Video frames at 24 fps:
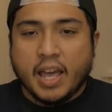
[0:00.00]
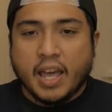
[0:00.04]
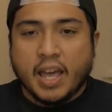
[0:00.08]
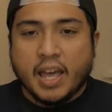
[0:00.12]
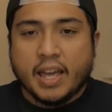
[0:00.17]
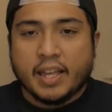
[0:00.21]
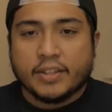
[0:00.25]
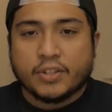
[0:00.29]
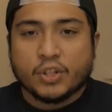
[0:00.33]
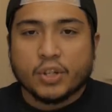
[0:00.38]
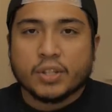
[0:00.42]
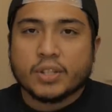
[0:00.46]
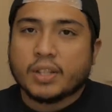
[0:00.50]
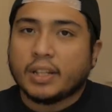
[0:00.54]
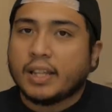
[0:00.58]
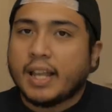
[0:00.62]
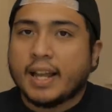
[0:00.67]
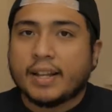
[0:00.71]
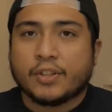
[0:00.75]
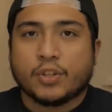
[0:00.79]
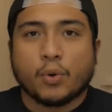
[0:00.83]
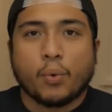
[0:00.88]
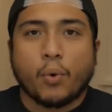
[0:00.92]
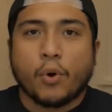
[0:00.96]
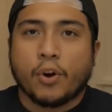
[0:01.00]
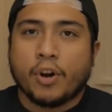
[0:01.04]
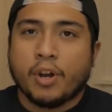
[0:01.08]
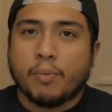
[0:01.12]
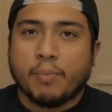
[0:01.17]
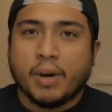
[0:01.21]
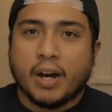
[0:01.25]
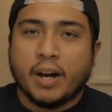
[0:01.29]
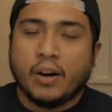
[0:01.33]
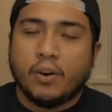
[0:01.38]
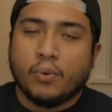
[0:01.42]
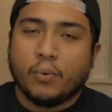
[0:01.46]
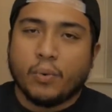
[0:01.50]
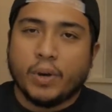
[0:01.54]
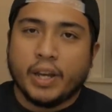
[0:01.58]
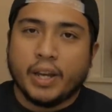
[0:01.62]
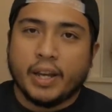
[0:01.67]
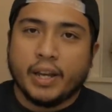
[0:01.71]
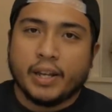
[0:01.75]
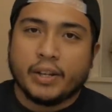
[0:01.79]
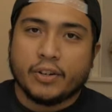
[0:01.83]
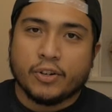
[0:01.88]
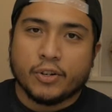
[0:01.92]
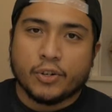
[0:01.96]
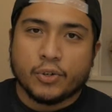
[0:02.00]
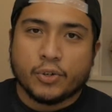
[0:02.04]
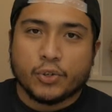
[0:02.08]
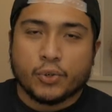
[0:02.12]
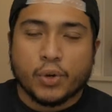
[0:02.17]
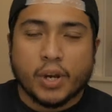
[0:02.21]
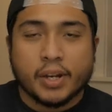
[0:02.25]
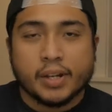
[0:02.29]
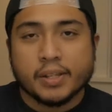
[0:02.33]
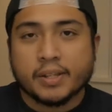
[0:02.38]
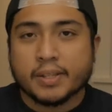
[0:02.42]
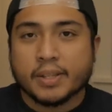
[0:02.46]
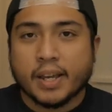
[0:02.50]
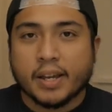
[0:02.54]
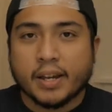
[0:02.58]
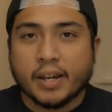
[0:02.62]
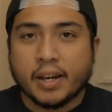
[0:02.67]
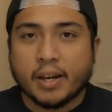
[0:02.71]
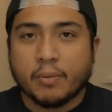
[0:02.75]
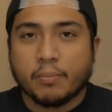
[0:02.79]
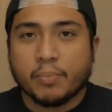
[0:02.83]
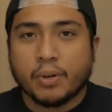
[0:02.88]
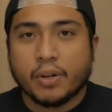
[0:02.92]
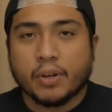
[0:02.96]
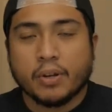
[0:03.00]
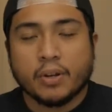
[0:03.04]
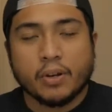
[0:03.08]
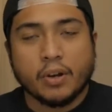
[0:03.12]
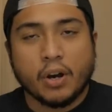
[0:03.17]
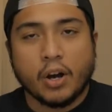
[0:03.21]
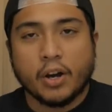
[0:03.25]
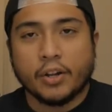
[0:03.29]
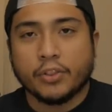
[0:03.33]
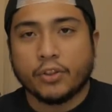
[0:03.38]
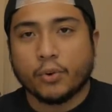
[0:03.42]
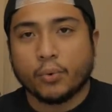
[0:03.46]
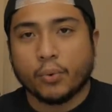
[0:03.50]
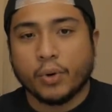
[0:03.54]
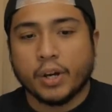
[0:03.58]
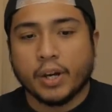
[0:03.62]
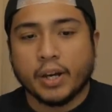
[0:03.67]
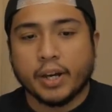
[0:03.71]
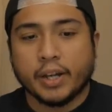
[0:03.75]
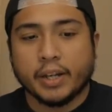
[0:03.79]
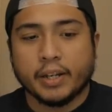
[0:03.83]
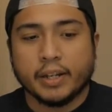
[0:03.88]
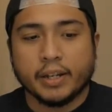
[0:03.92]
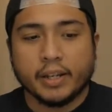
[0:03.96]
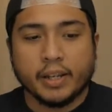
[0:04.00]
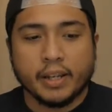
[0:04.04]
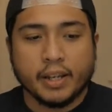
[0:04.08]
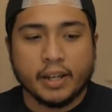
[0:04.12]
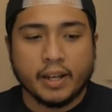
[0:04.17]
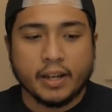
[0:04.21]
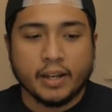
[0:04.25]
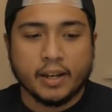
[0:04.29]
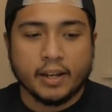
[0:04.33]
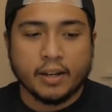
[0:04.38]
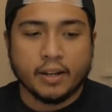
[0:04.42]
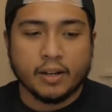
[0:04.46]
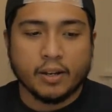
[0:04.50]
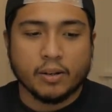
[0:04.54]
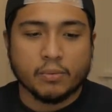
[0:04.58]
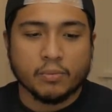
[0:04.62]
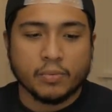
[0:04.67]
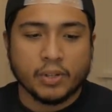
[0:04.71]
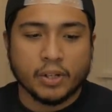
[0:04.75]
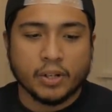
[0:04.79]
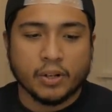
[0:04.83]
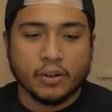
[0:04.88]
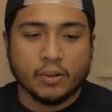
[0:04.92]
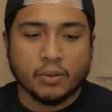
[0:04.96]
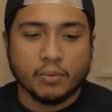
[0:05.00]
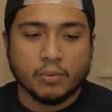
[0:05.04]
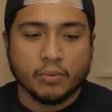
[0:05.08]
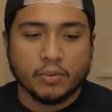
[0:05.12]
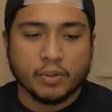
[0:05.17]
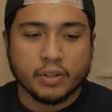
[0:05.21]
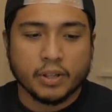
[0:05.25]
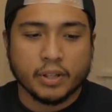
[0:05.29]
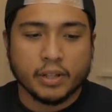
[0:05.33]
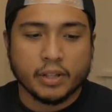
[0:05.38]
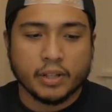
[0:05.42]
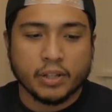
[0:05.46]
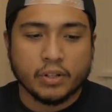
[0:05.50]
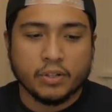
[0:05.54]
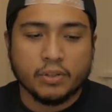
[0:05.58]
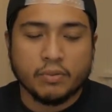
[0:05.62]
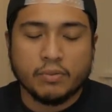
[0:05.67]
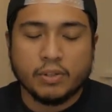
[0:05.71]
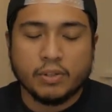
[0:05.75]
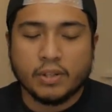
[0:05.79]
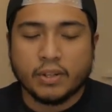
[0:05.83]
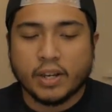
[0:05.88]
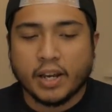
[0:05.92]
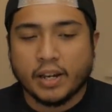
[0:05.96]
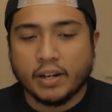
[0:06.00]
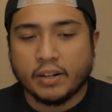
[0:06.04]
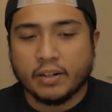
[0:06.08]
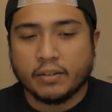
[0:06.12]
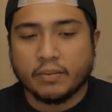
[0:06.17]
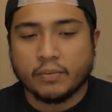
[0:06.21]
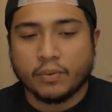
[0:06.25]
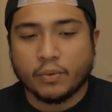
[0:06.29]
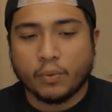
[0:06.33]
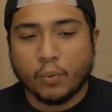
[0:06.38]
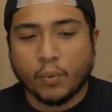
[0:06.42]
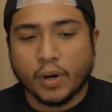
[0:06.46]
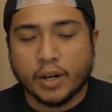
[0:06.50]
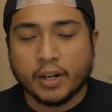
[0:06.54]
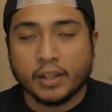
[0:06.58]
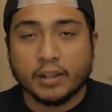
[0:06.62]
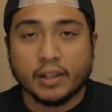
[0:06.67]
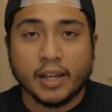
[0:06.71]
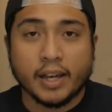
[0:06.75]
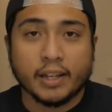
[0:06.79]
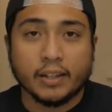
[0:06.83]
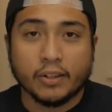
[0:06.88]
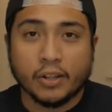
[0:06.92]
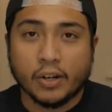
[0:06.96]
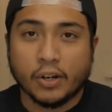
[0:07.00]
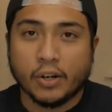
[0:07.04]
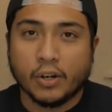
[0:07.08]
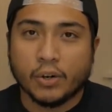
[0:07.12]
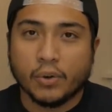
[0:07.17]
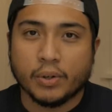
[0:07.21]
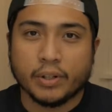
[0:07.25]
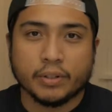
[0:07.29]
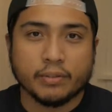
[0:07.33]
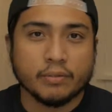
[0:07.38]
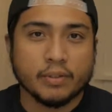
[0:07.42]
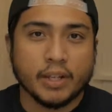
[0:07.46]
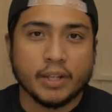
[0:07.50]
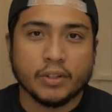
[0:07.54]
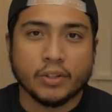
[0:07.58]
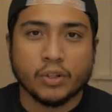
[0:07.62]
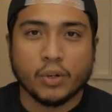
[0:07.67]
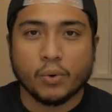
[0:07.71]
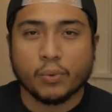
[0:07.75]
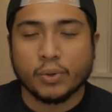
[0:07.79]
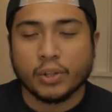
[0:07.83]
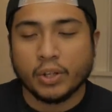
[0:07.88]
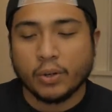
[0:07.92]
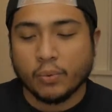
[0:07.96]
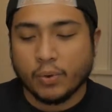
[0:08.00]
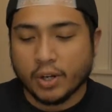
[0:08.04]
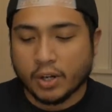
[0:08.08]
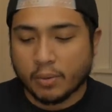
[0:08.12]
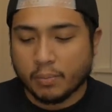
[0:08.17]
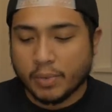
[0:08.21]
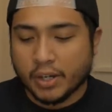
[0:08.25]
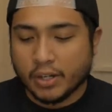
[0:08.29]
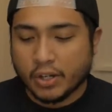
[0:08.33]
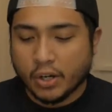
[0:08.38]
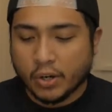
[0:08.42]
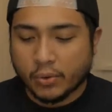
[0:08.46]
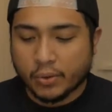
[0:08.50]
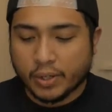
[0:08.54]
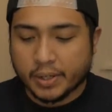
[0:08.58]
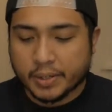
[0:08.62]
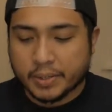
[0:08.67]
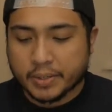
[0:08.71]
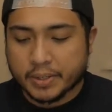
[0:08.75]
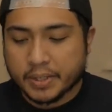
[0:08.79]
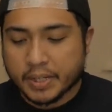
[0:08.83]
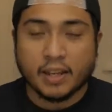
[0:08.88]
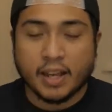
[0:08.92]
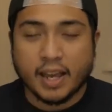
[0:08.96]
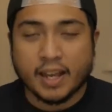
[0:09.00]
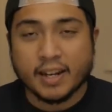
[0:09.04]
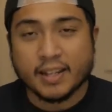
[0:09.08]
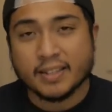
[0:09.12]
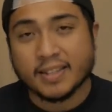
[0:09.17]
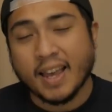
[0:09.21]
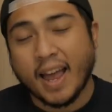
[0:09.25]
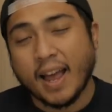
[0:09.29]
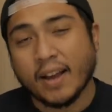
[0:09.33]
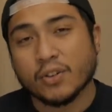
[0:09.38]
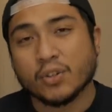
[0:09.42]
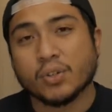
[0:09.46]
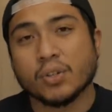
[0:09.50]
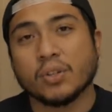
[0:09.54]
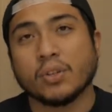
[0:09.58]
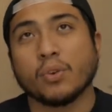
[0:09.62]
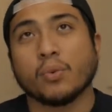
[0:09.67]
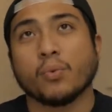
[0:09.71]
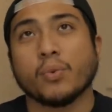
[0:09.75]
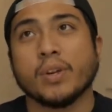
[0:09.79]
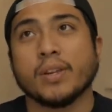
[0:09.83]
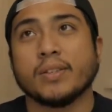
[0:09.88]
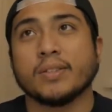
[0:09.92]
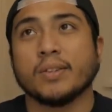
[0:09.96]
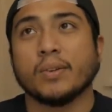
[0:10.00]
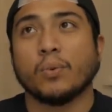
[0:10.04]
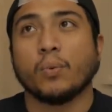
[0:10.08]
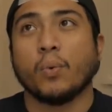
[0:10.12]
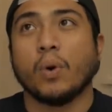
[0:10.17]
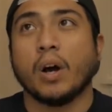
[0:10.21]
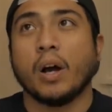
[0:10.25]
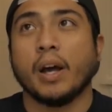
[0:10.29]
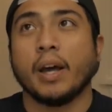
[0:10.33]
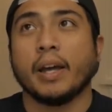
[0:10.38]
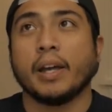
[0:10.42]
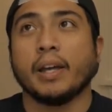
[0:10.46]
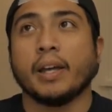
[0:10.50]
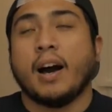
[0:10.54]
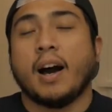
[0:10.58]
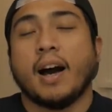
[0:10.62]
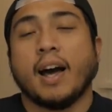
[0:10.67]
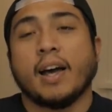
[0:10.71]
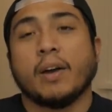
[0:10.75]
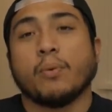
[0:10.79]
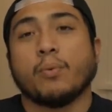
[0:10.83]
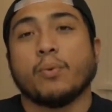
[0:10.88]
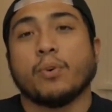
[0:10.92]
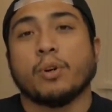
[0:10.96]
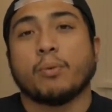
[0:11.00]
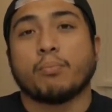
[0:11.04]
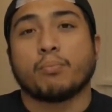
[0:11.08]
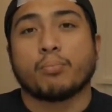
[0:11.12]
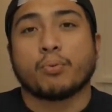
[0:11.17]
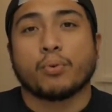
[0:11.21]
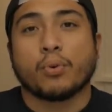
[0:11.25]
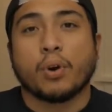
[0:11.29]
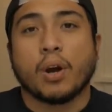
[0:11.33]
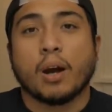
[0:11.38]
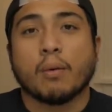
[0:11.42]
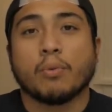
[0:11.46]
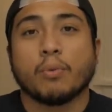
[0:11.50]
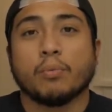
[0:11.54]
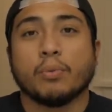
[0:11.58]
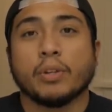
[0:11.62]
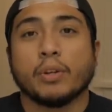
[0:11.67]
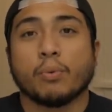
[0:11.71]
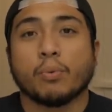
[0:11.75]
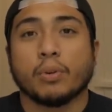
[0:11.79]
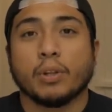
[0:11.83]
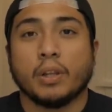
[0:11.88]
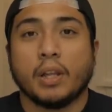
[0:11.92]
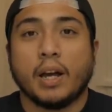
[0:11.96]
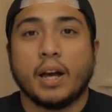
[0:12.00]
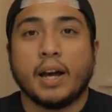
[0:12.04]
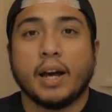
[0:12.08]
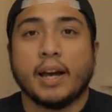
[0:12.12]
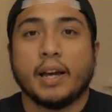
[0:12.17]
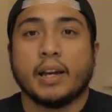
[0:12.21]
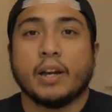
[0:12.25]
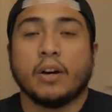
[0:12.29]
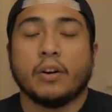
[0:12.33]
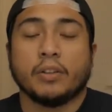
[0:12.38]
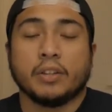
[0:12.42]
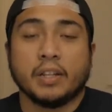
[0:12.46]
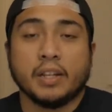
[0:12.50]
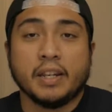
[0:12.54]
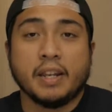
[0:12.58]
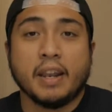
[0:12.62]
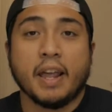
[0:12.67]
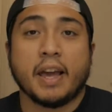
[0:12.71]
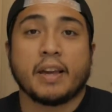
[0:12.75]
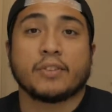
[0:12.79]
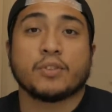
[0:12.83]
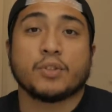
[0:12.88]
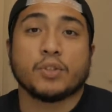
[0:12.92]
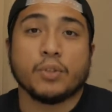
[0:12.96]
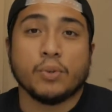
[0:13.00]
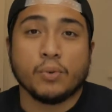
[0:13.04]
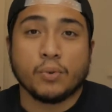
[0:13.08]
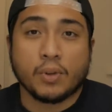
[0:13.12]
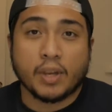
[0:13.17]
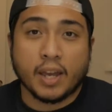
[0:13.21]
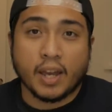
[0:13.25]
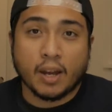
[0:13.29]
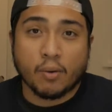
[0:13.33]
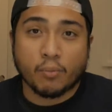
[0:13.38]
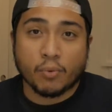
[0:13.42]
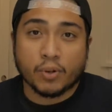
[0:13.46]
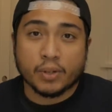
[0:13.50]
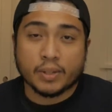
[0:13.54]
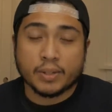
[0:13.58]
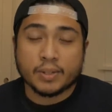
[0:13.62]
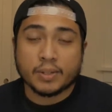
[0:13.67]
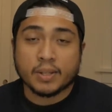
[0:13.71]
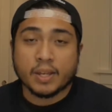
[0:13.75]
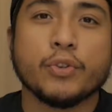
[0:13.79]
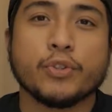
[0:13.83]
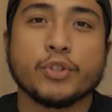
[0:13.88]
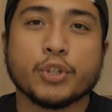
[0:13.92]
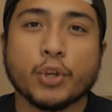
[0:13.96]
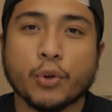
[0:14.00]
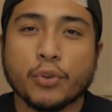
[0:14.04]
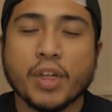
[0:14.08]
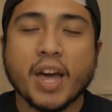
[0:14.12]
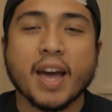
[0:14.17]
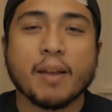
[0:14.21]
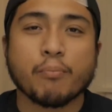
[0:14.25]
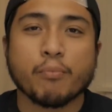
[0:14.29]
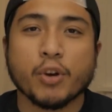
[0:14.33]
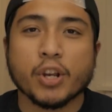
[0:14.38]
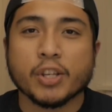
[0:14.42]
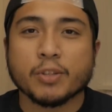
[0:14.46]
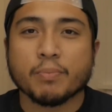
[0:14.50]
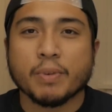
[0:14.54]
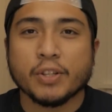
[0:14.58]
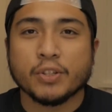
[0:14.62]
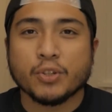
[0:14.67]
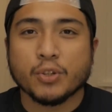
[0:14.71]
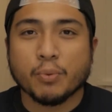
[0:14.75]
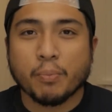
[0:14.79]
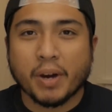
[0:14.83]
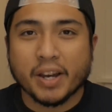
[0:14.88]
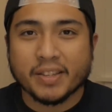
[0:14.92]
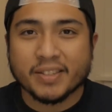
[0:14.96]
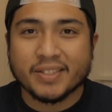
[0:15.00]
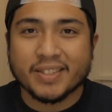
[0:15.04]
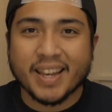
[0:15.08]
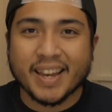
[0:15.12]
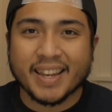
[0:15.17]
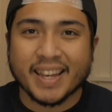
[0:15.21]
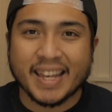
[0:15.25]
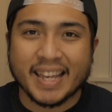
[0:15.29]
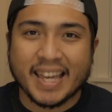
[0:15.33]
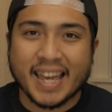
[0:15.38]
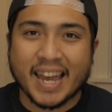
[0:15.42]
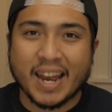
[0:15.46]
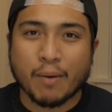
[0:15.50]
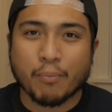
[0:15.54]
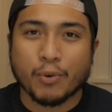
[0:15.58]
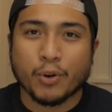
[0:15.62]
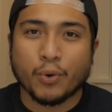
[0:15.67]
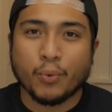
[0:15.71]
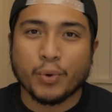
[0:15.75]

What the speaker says: It's just a lot to worry about when you're trying to set up on the run, and you kind of want to lay low and don't really want to be noticed. And it's actually the reason why I would probably rely on the next two cameras. So that brings me to my second camera,